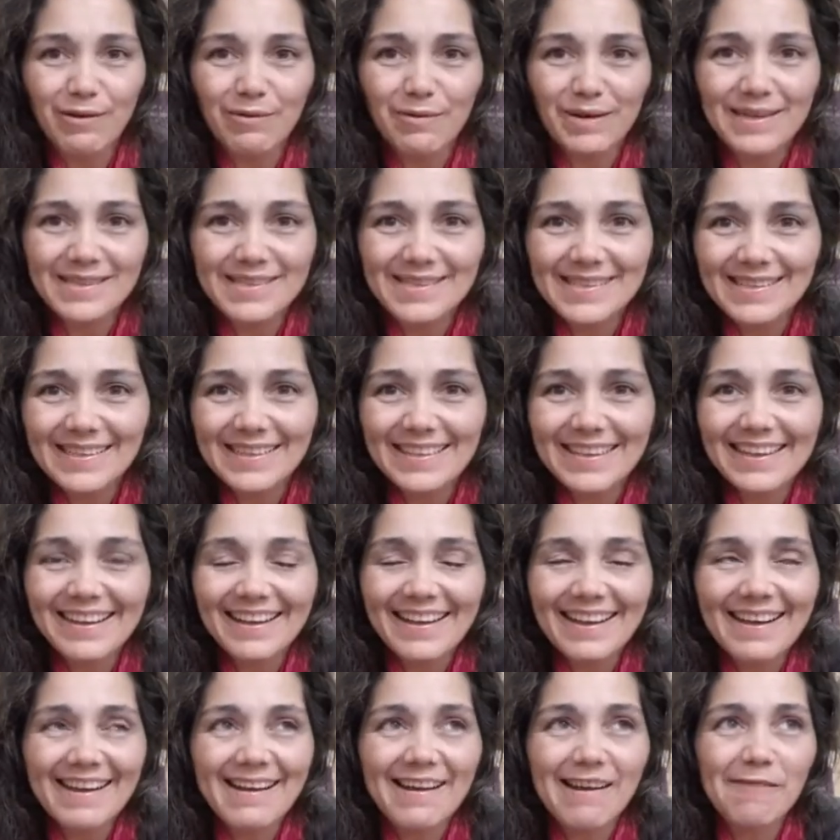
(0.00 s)
Always.
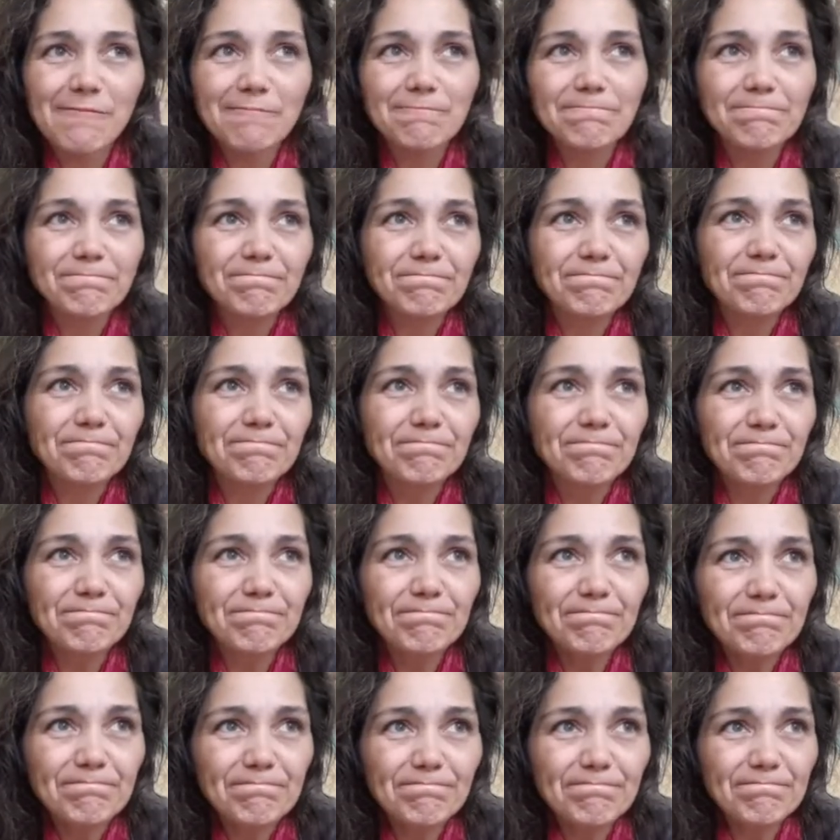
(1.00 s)
Um,
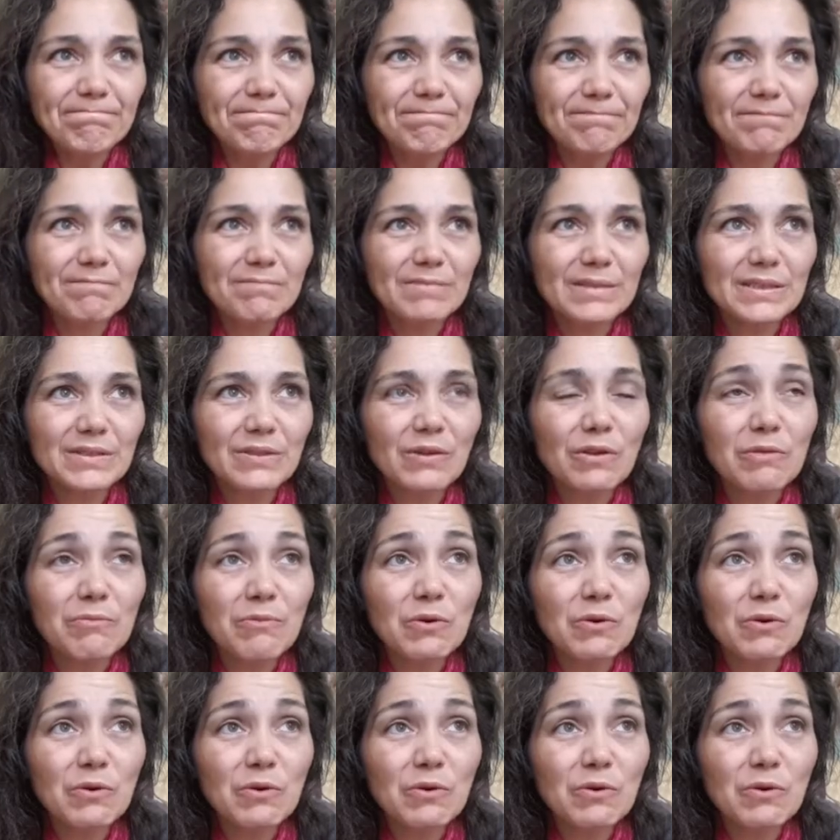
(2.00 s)
so